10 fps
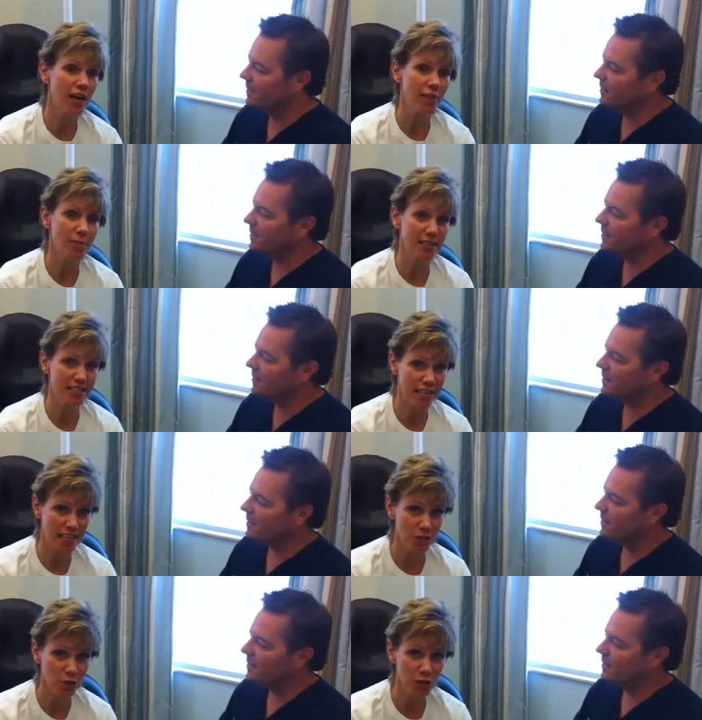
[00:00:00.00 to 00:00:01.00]
Speaker 1: have my
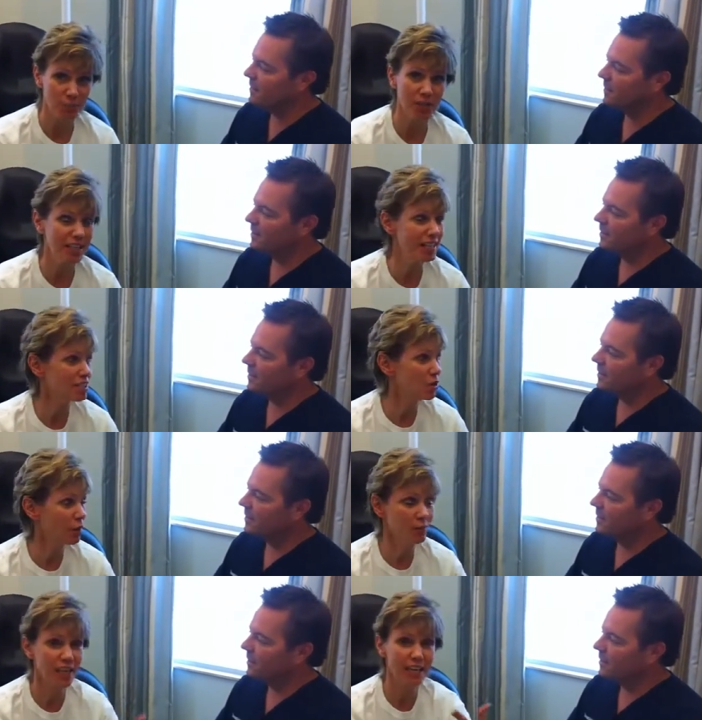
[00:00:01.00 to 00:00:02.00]
second treatment and so I
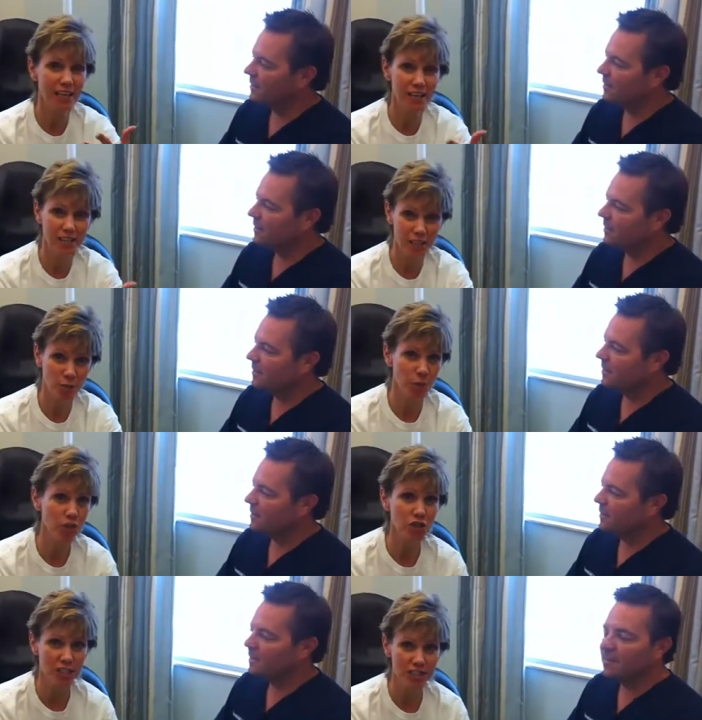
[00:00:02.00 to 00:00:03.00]
would like Dr.
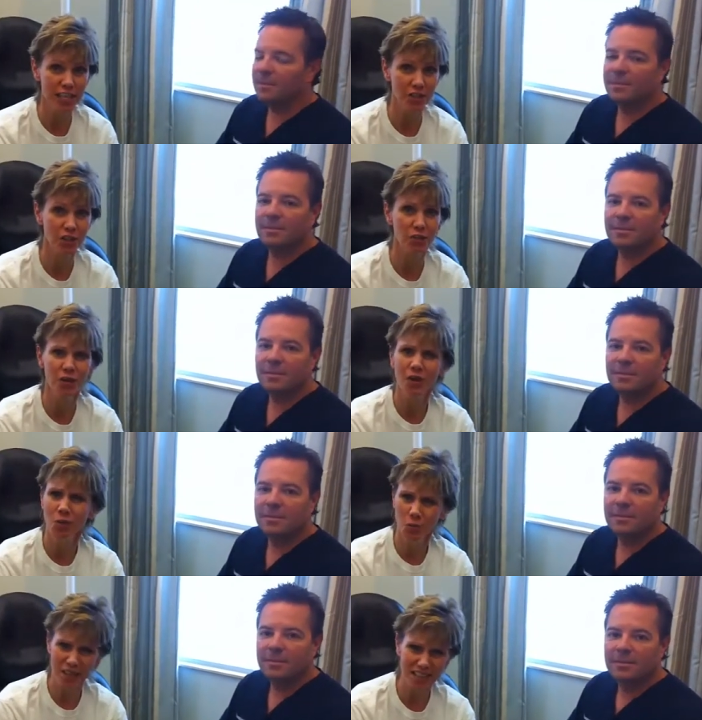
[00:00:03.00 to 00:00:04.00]
Balshi to tell you
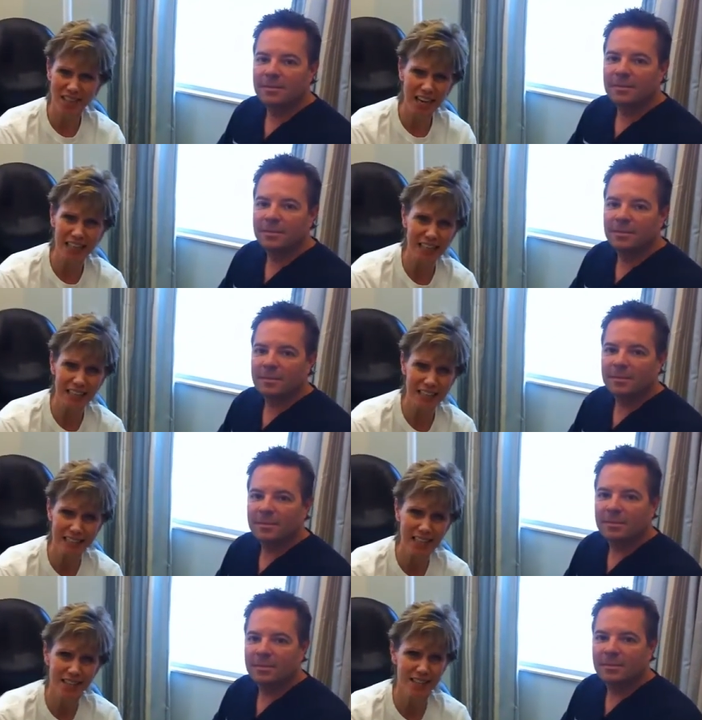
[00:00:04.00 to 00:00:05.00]
what exactly he
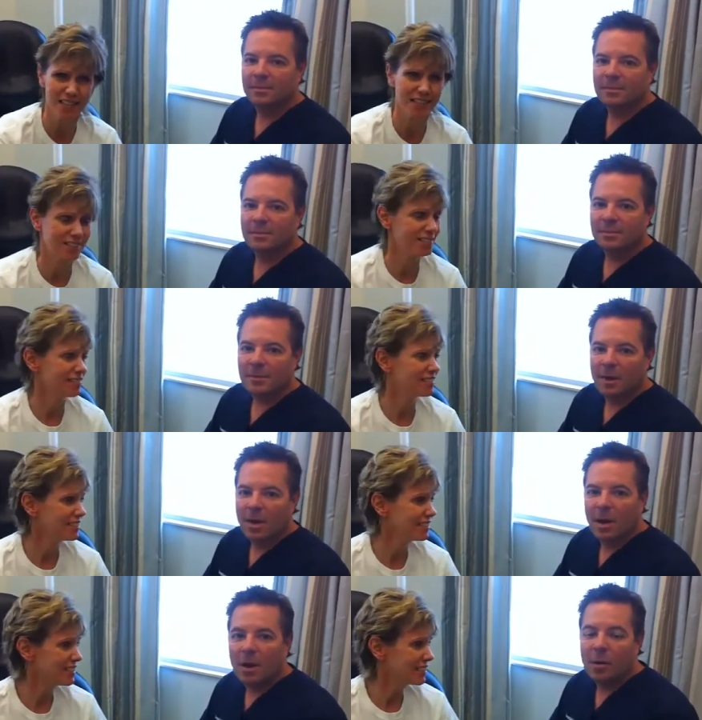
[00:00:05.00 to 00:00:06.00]
does.
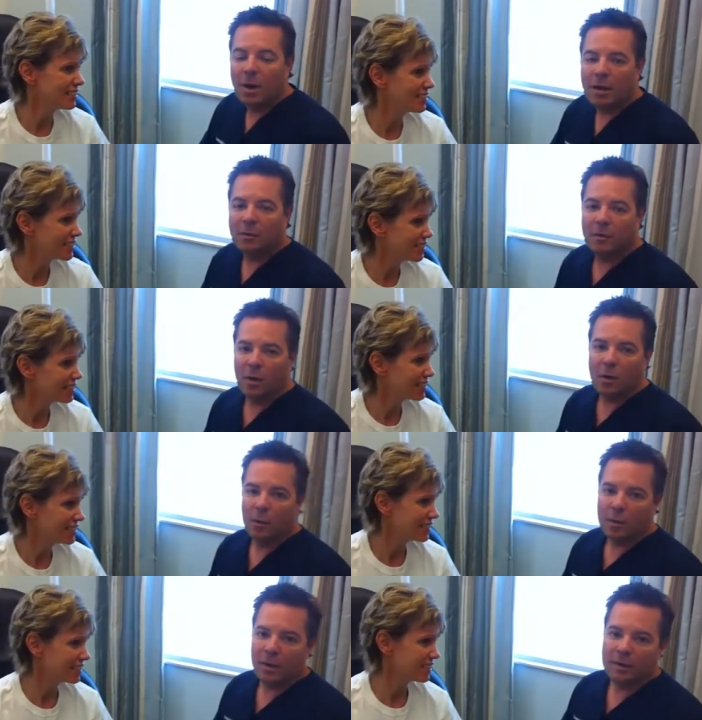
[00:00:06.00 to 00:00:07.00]
Speaker 2: Okay,
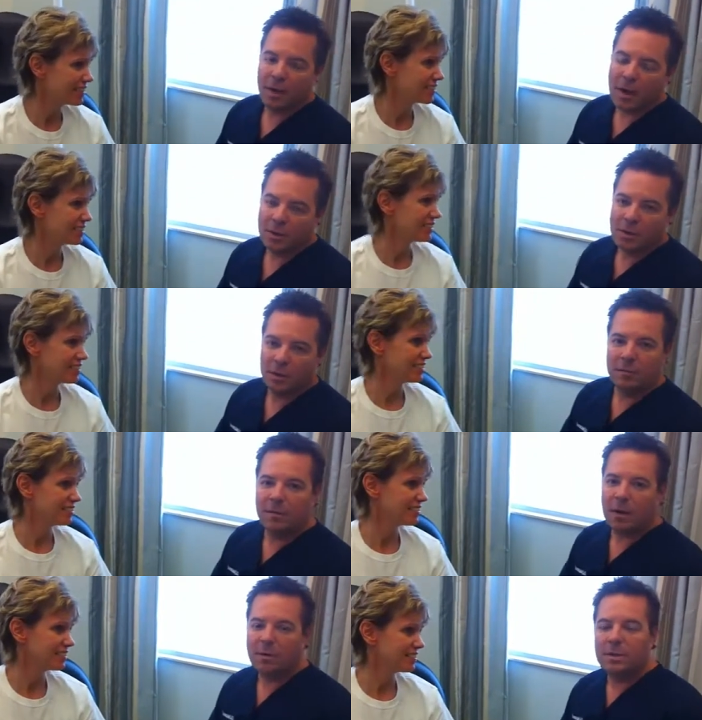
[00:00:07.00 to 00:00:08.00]
so it's actually a
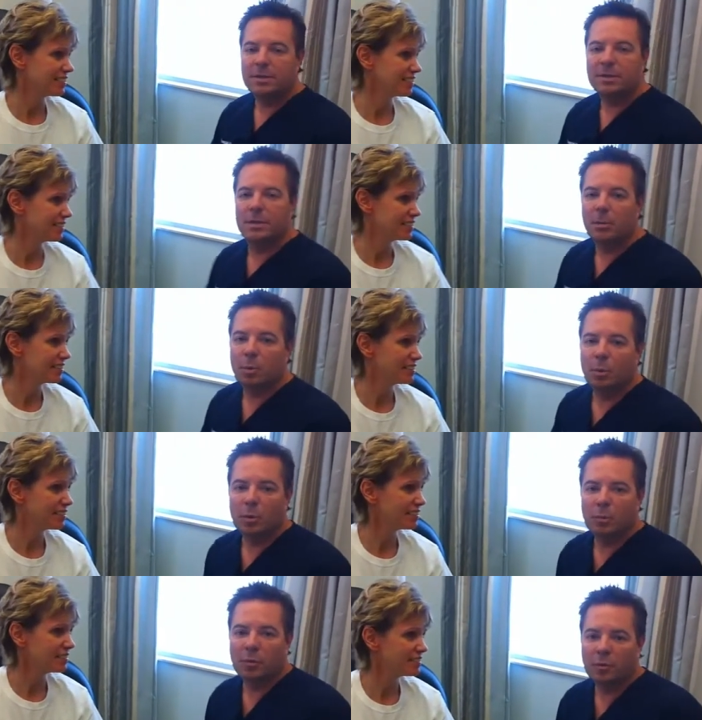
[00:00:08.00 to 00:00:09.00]
very simple
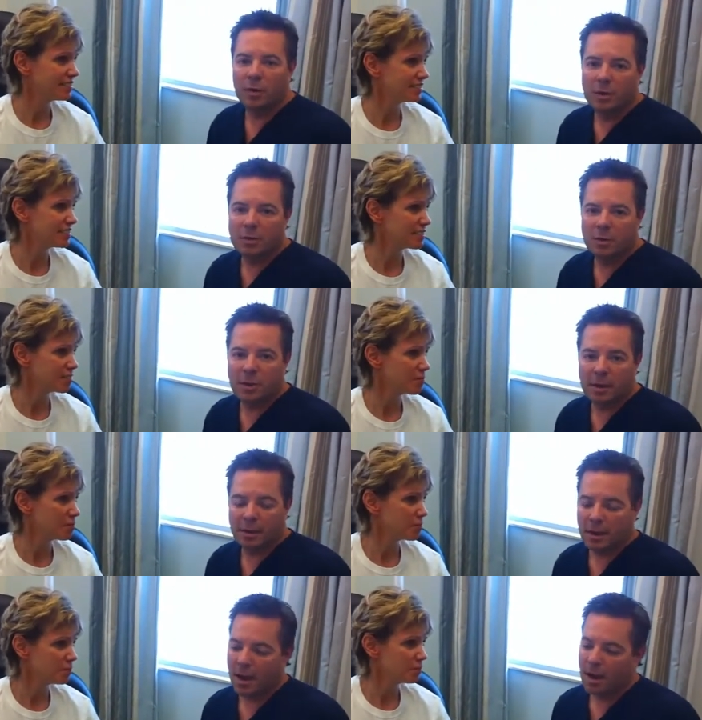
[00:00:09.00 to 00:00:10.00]
procedure that
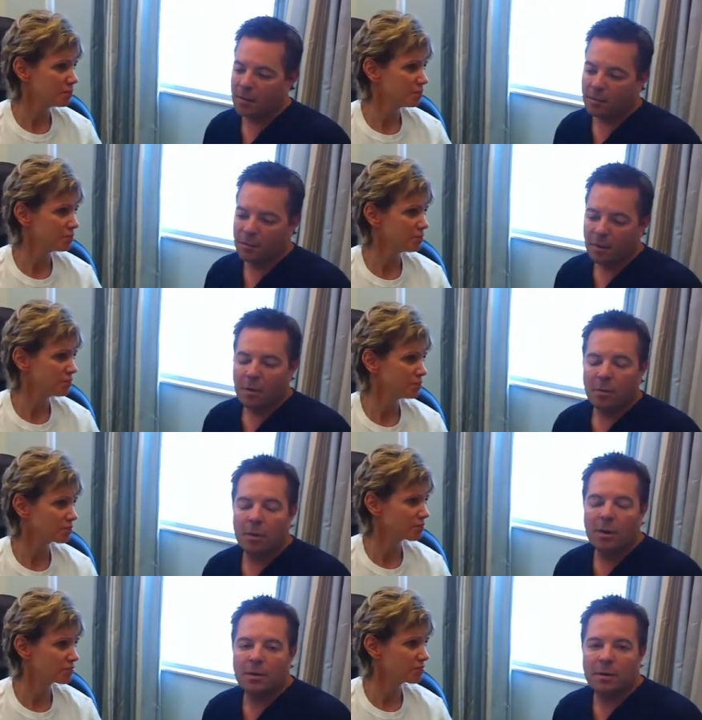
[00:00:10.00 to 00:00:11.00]
can have
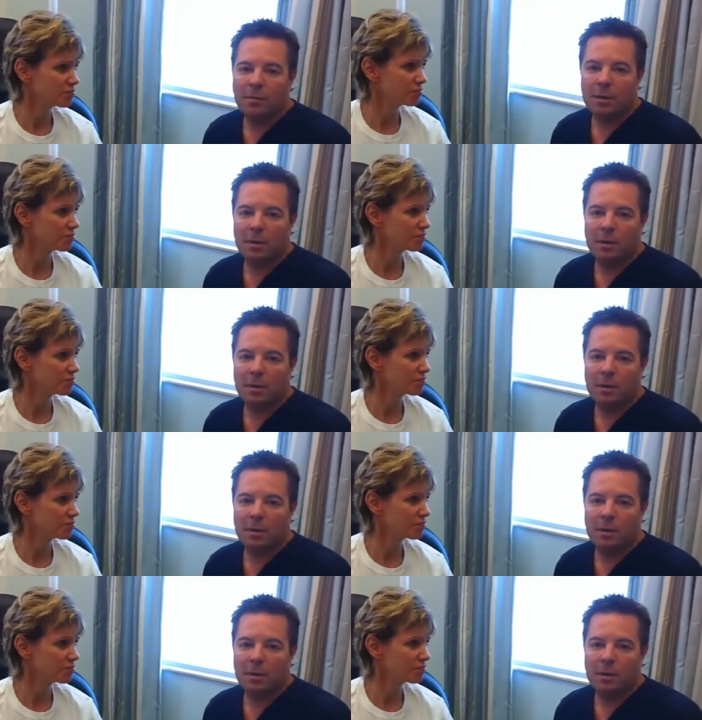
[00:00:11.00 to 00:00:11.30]
relatively